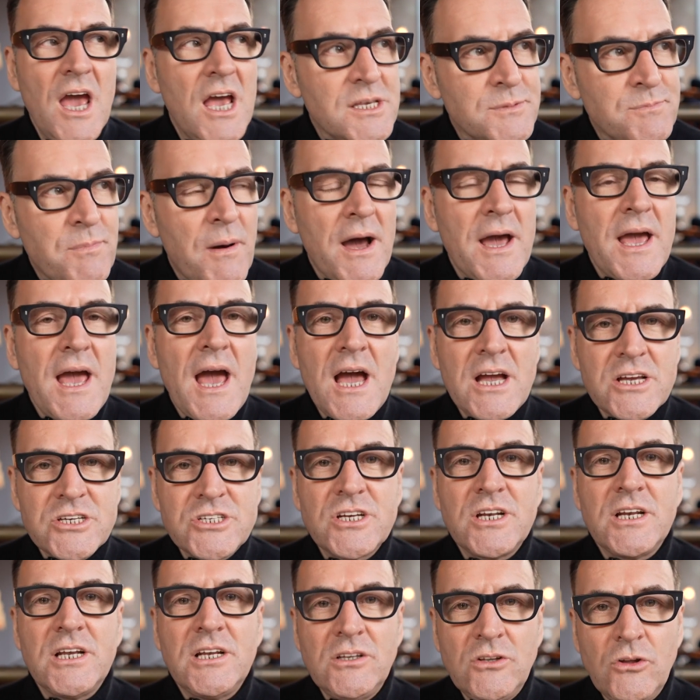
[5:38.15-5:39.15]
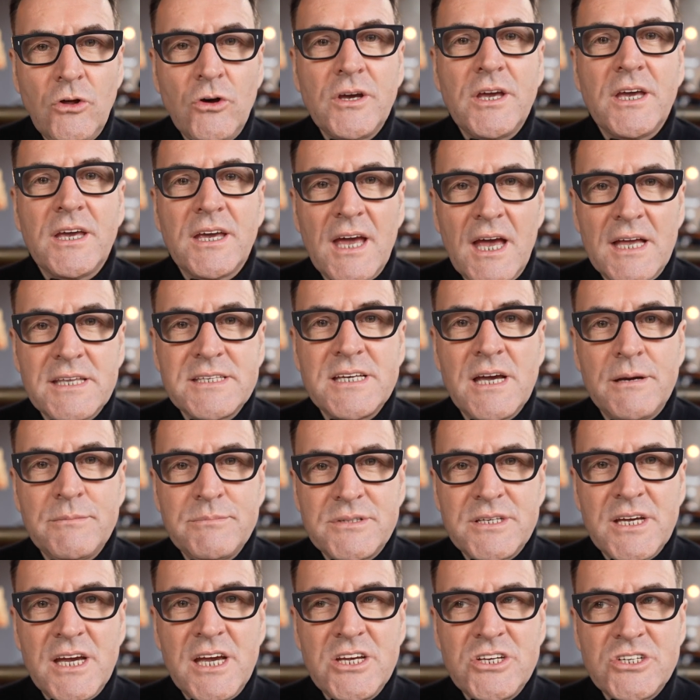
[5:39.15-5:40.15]
is by actually looking at
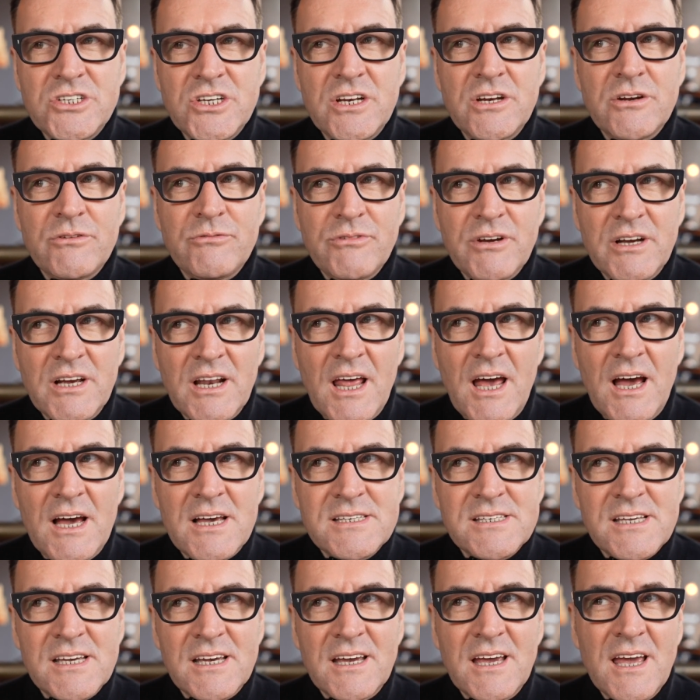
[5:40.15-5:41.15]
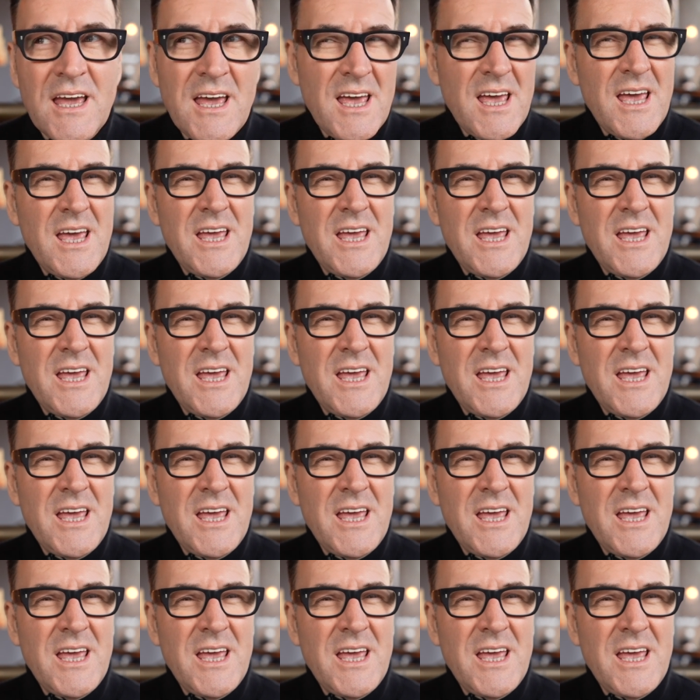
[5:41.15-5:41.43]
temptation and realizing,